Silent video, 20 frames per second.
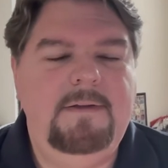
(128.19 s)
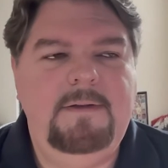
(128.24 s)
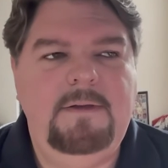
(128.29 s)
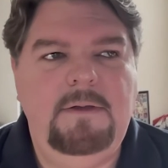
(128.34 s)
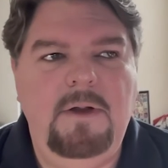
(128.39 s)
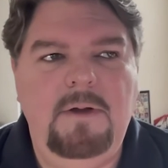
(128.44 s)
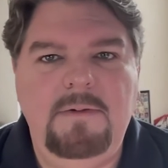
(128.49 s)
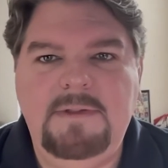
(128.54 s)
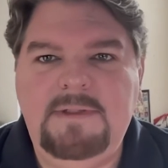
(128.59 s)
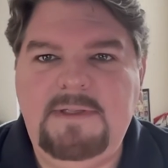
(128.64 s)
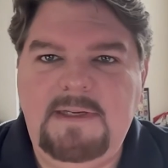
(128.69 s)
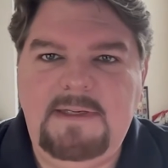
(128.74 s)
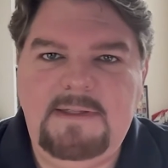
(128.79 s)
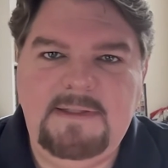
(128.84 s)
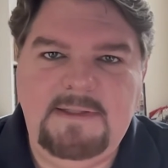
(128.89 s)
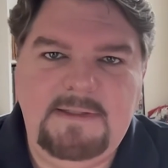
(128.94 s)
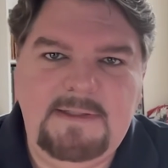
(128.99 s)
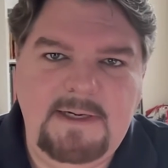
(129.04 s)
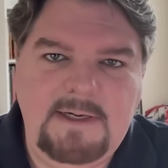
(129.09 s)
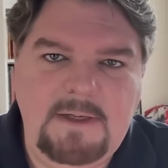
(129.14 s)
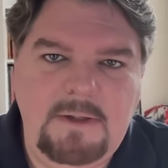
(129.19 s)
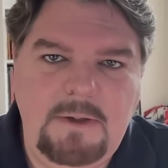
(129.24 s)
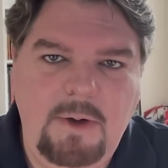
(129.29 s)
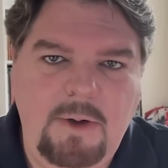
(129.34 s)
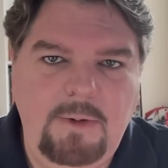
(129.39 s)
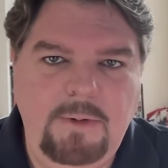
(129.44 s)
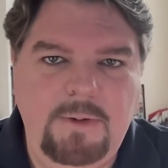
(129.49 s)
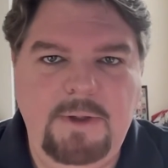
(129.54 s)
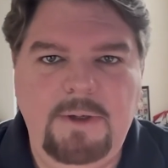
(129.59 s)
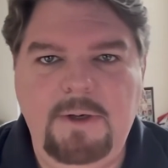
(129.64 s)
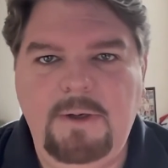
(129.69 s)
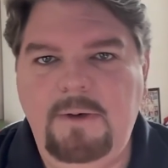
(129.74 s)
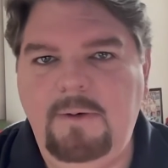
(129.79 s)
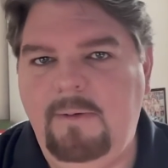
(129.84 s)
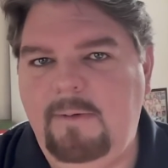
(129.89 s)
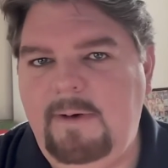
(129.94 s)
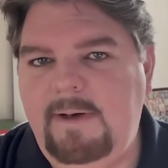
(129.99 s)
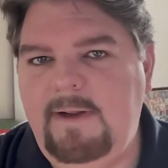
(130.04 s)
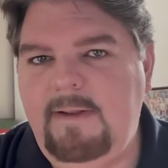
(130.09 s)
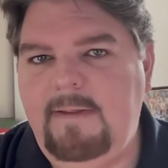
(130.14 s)
you know, season ticket holder
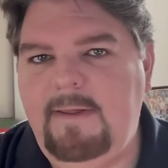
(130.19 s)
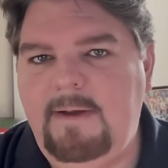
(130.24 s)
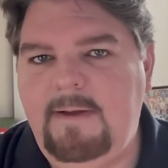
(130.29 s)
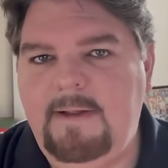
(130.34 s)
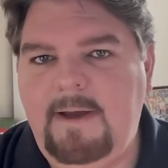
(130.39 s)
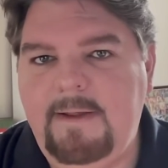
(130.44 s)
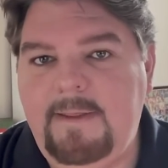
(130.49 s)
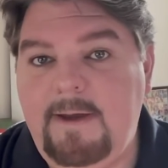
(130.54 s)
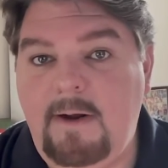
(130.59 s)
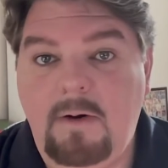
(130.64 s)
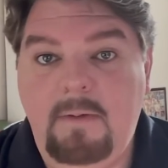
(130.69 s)
or anything like that.